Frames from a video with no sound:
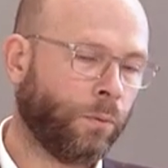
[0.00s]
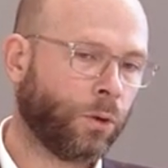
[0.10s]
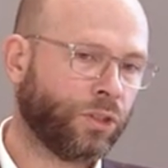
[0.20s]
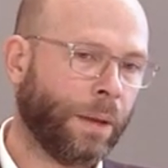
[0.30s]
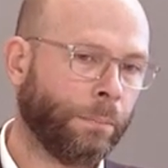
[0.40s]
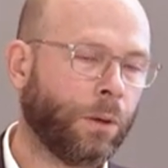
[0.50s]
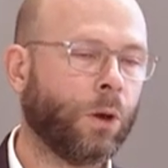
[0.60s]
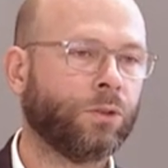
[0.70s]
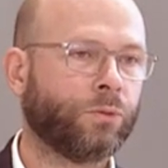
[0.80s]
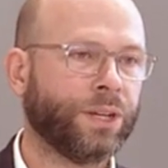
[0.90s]
for some
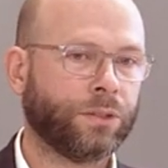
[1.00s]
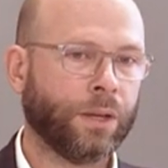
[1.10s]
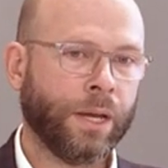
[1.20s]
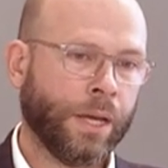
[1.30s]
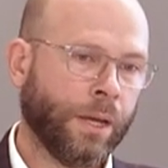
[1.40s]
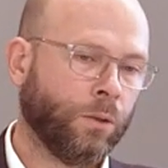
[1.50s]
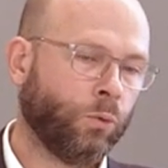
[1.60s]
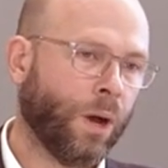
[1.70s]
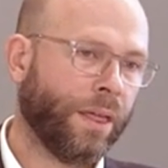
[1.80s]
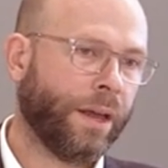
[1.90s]
countries
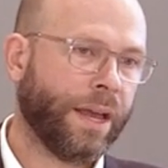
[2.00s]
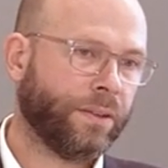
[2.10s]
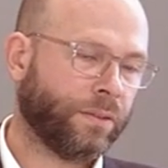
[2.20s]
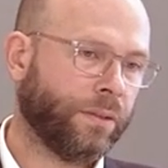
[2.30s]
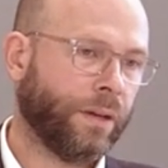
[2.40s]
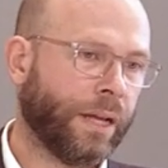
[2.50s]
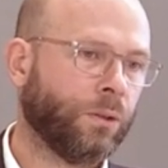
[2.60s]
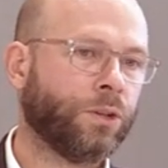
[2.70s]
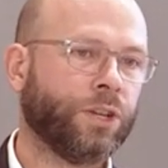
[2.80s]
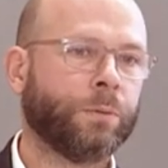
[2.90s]
to address
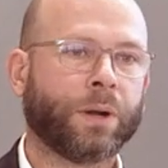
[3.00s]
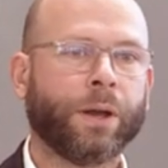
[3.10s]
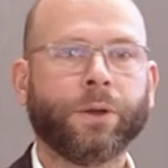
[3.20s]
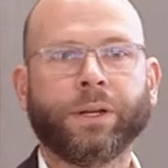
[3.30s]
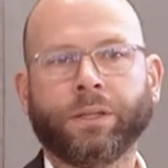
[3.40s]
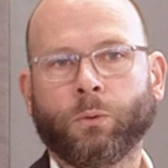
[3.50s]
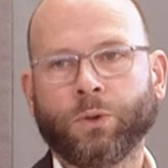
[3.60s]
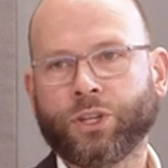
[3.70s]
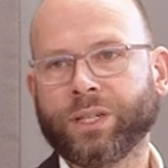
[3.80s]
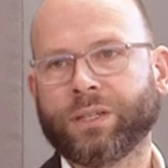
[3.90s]
an urgent priority,
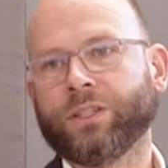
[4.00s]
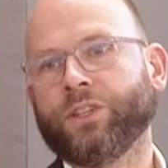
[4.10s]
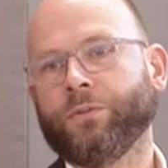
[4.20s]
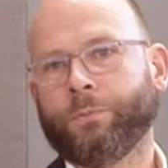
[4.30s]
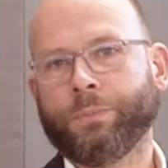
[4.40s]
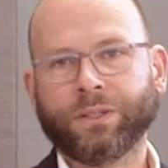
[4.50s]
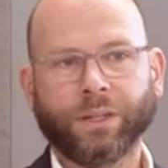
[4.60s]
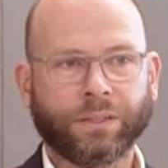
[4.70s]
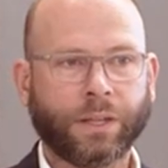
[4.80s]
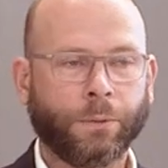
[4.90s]
which is achieve peace
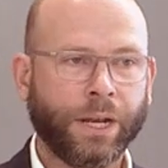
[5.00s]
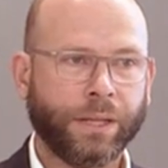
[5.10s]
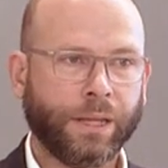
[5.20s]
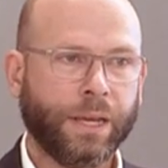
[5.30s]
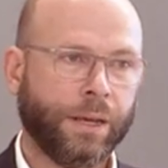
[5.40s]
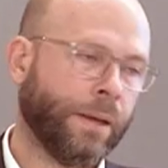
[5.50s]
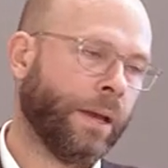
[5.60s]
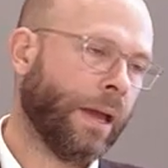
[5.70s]
and stability,